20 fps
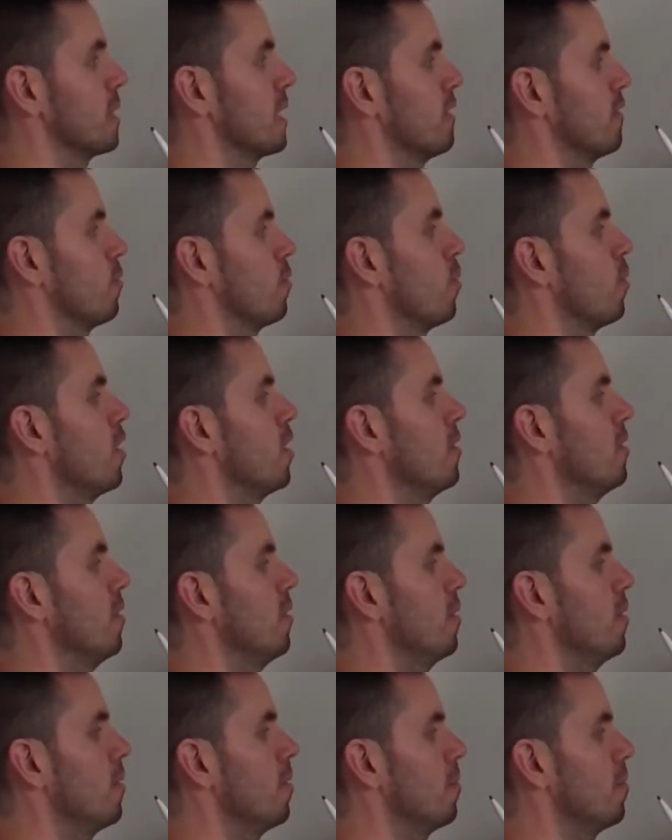We have 1
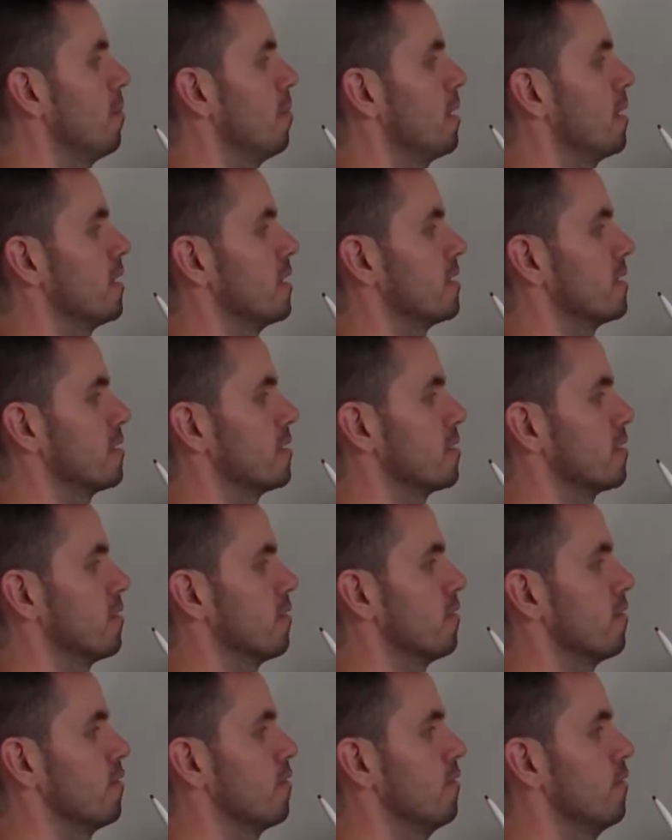plus
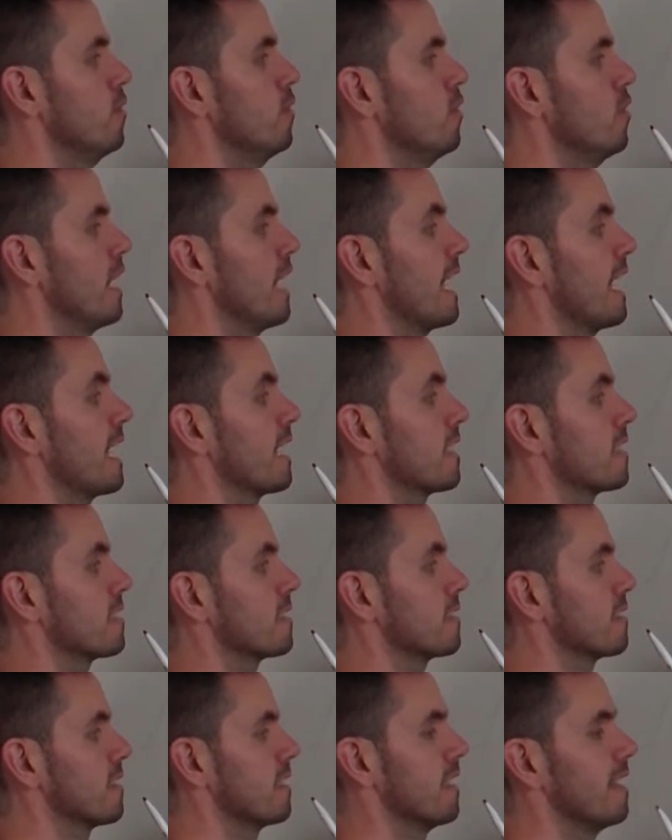
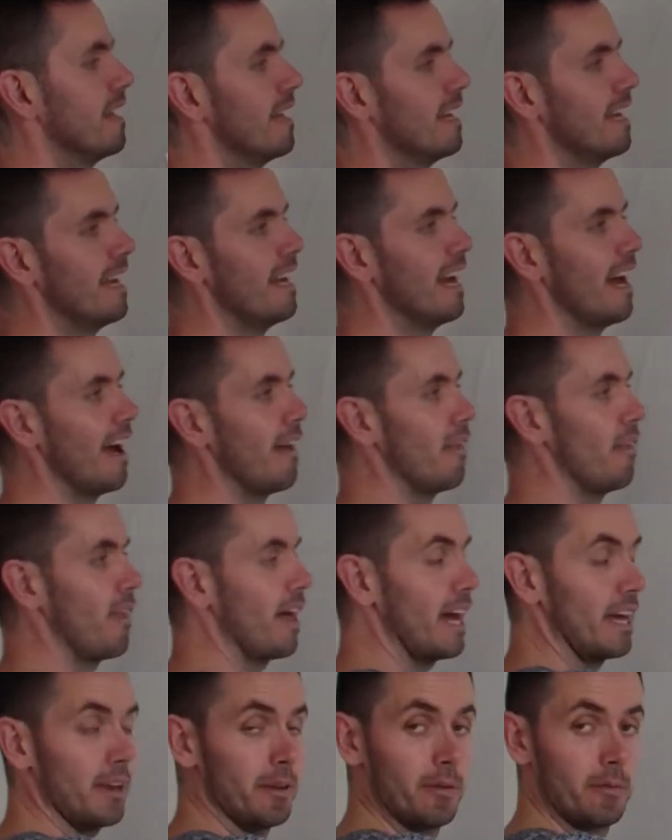4x, and
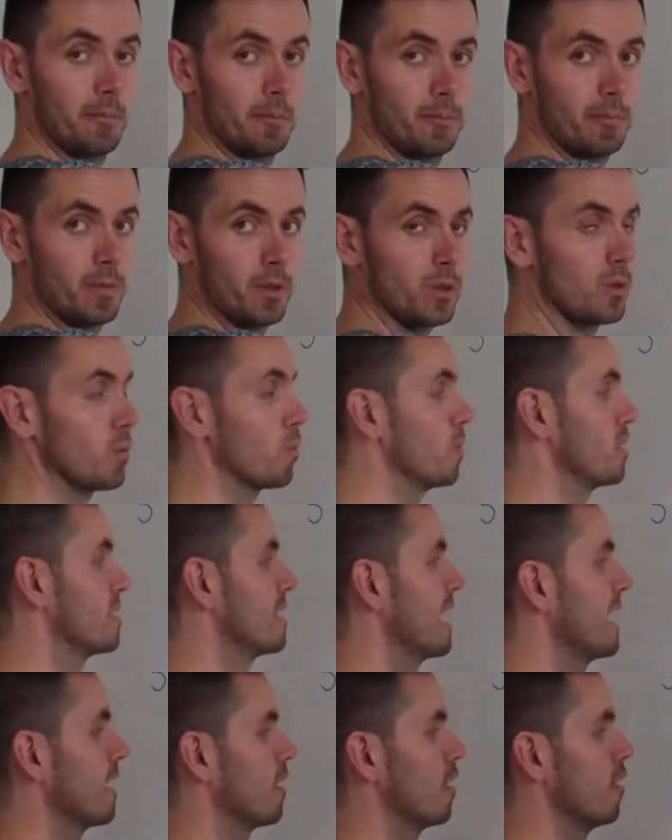then we
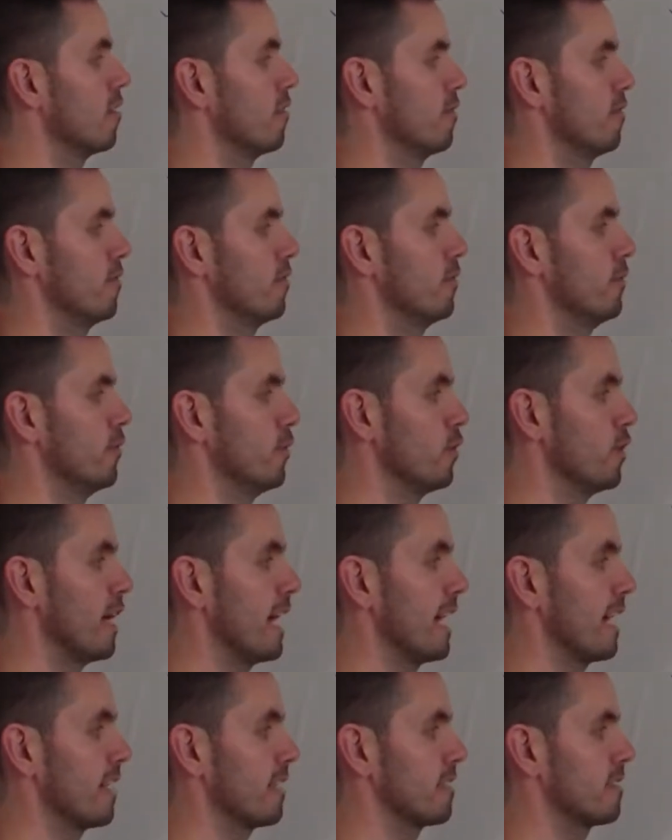take off
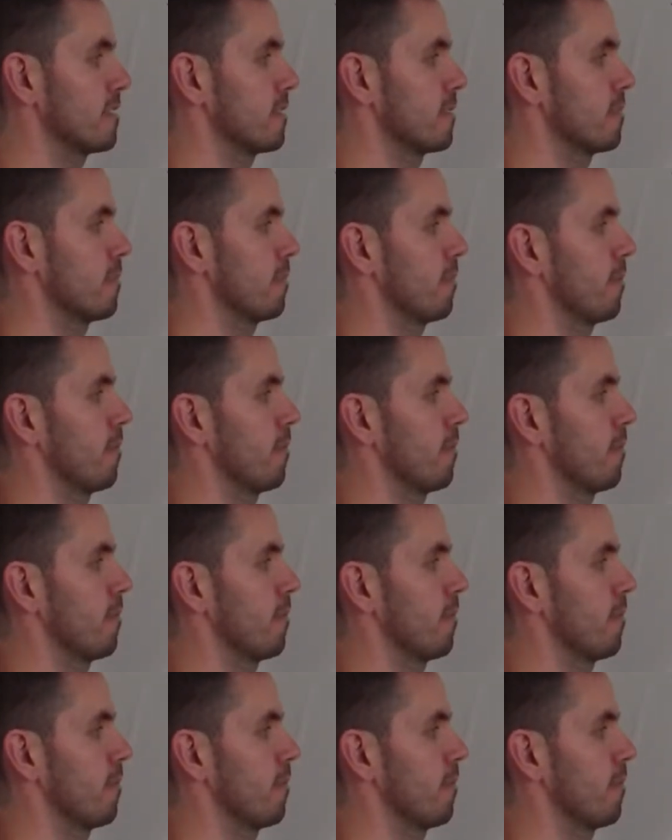4x.